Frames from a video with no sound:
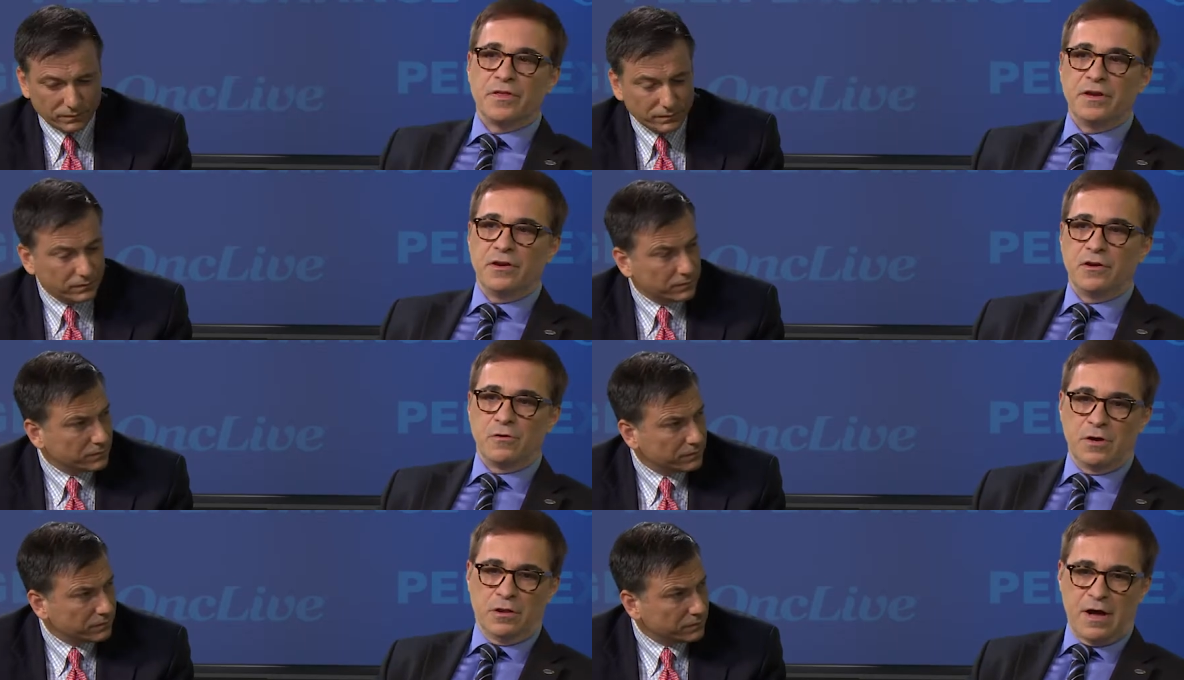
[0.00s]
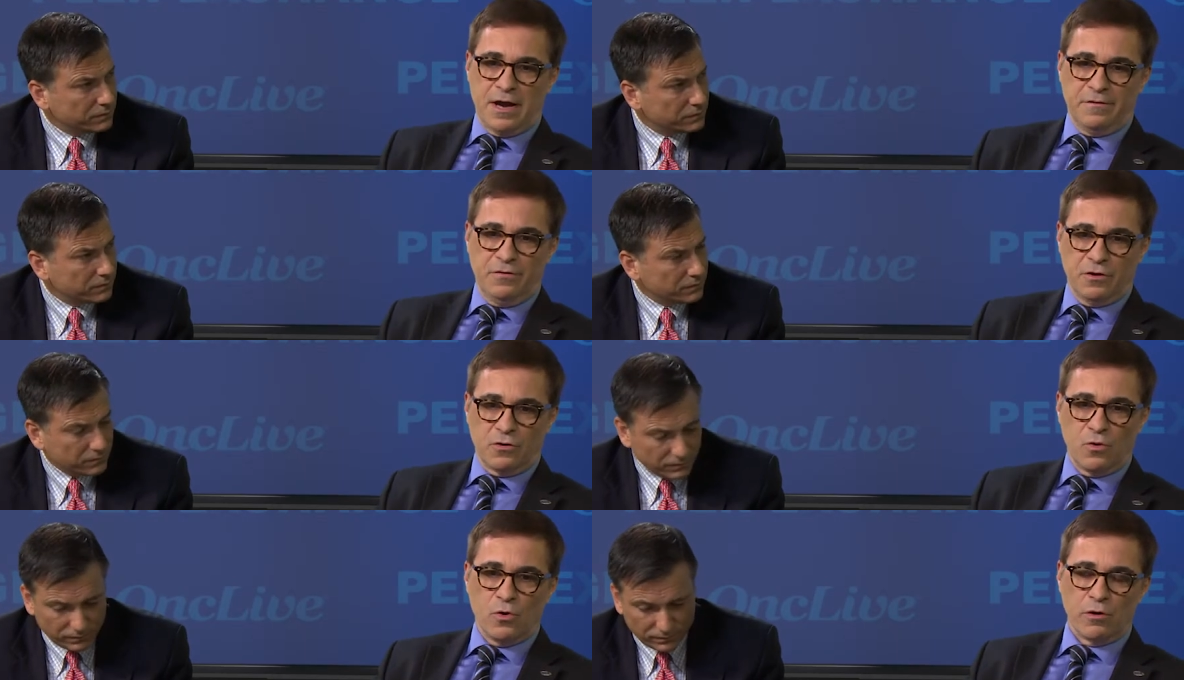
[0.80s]
Speaker 1: think you know a lot of the
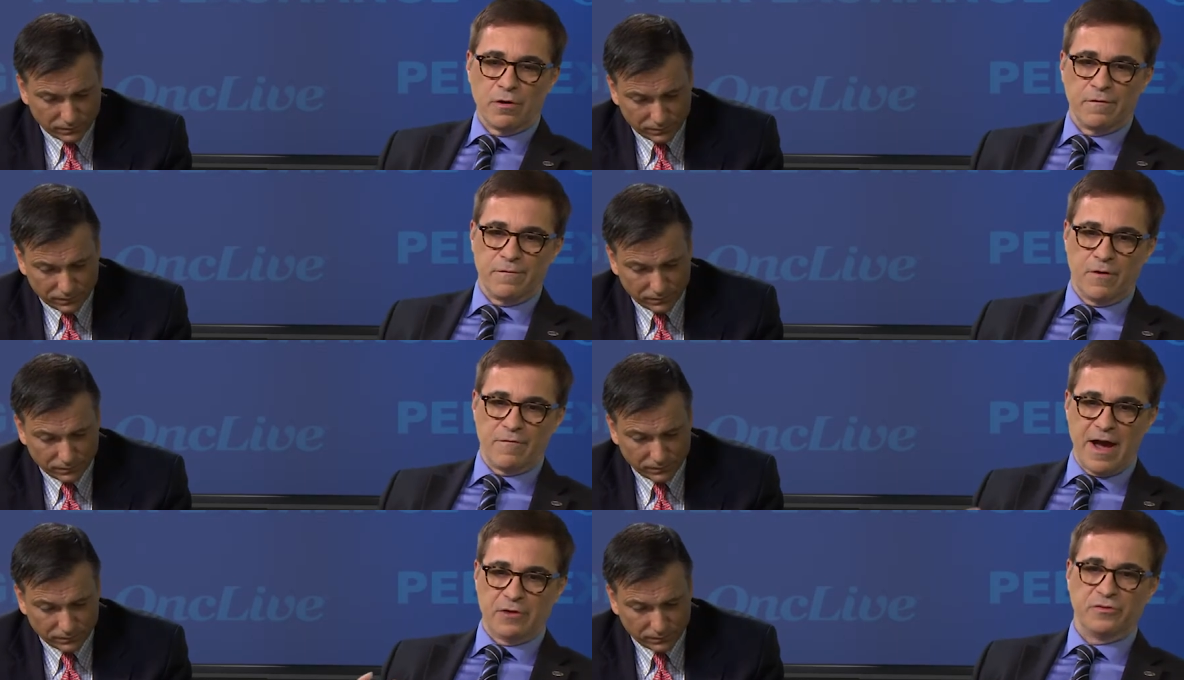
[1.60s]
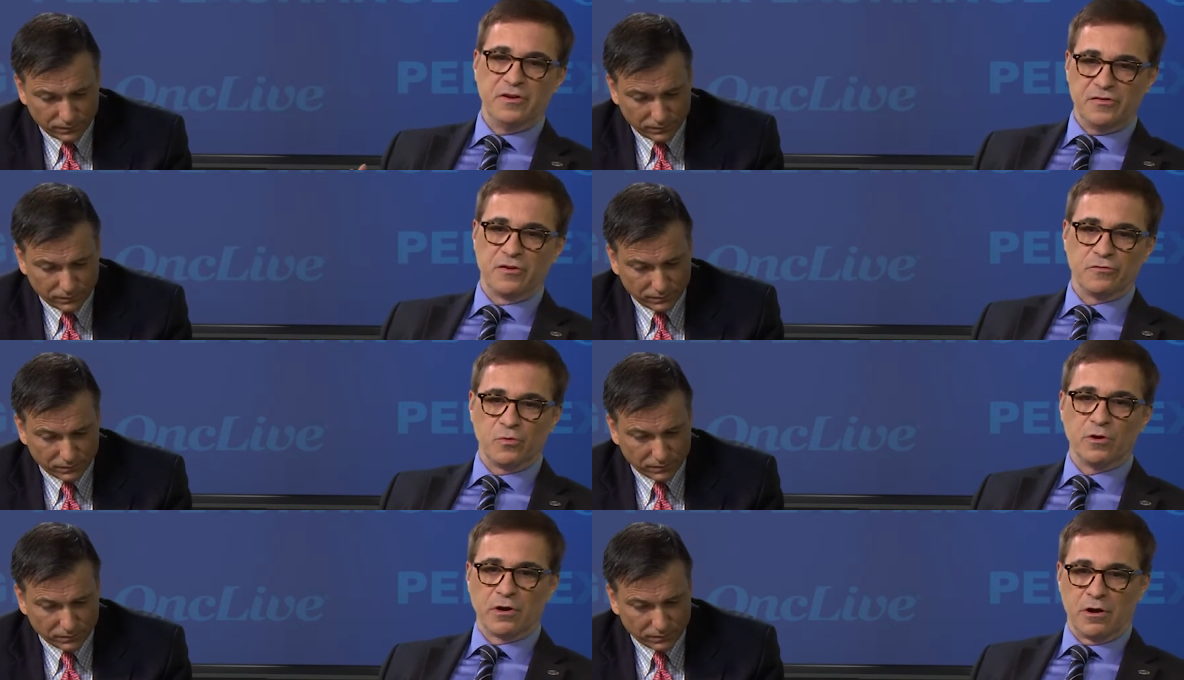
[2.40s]
core of, of how T cells
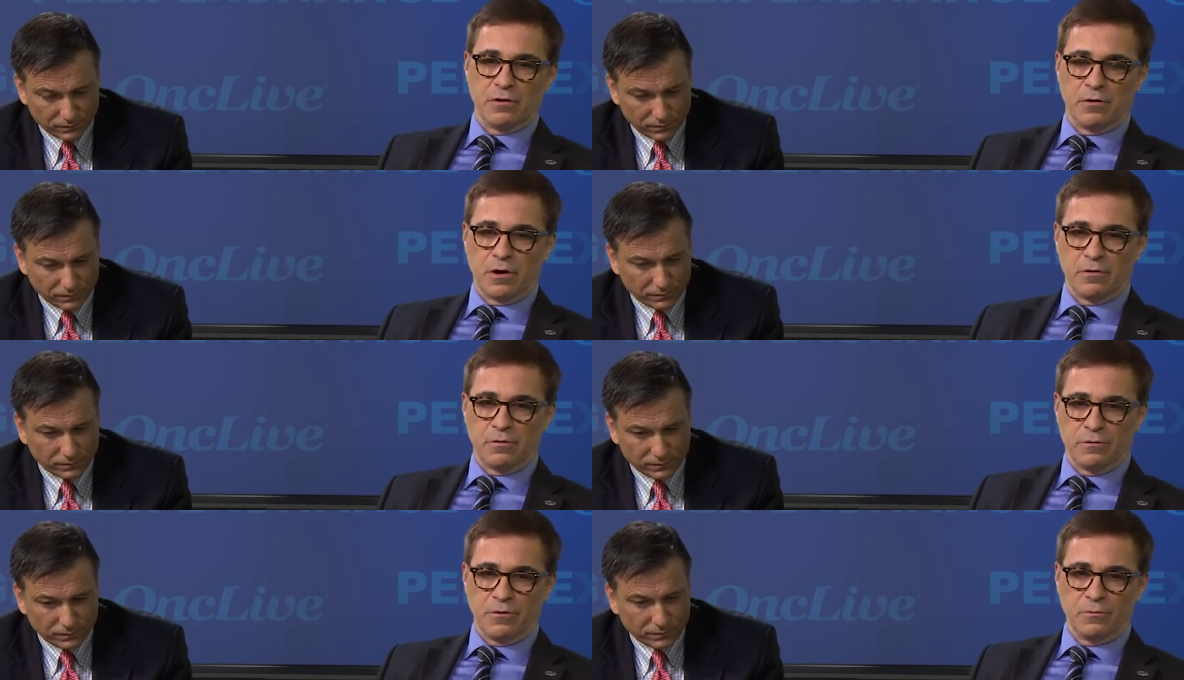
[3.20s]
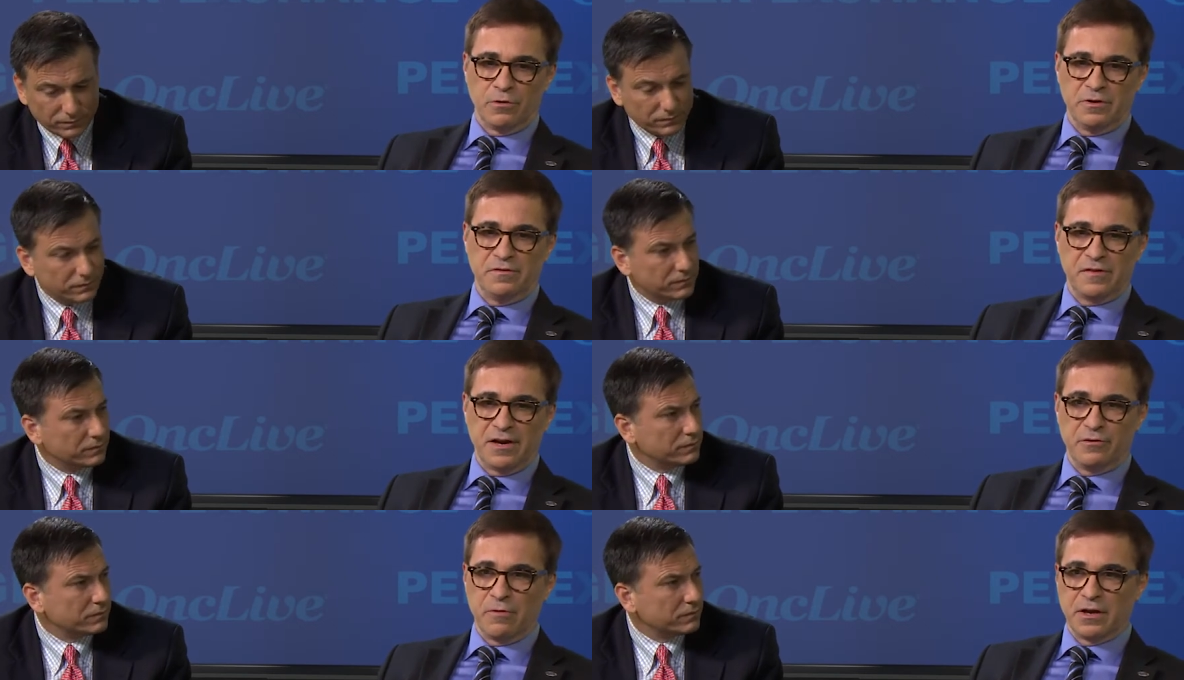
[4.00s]
work are, are they're really designed
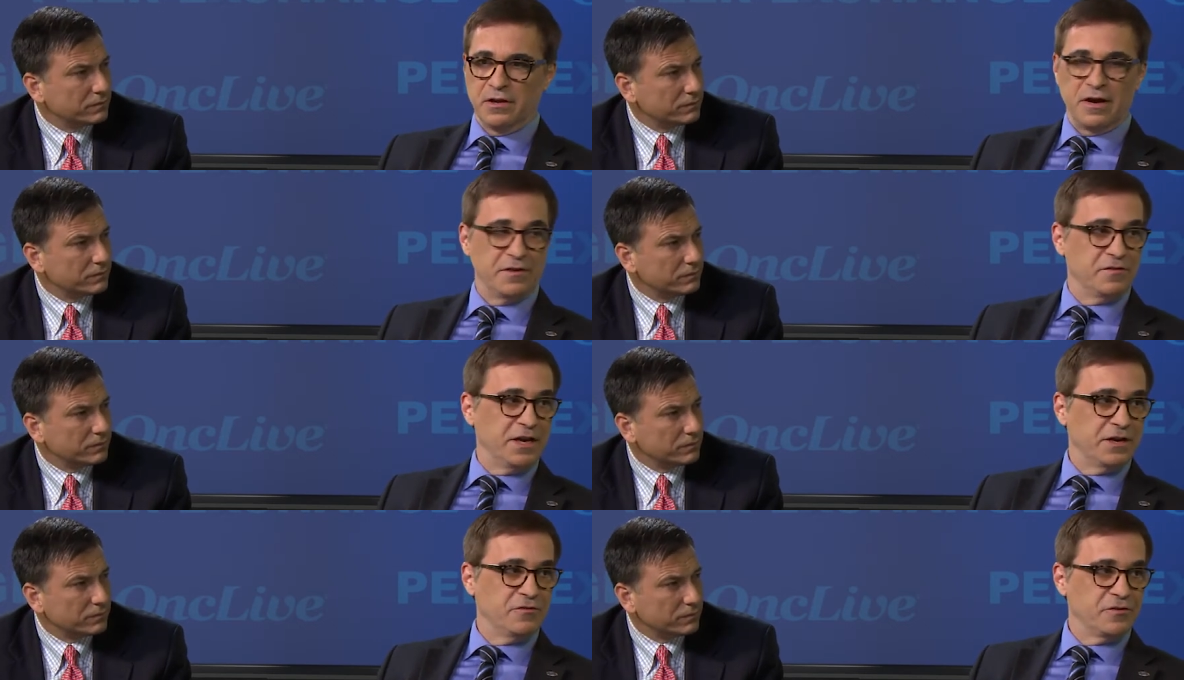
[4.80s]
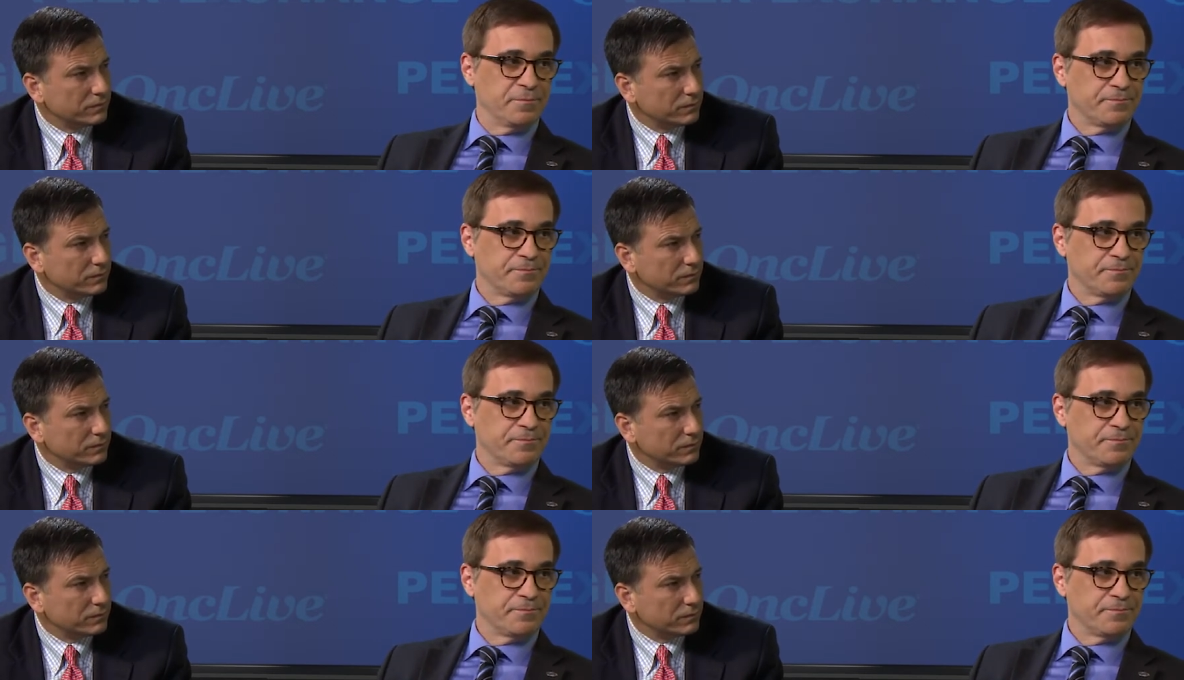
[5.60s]
to recognize an antigen.